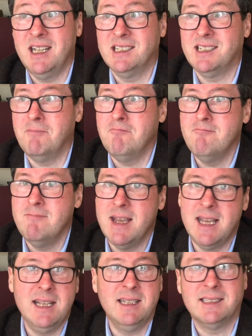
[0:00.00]
It's
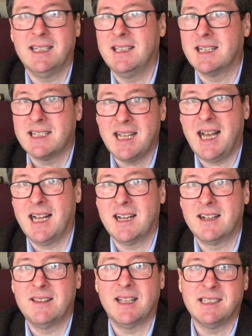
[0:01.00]
amazing the
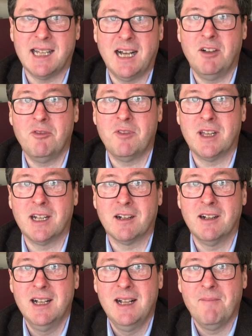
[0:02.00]
talent that's out there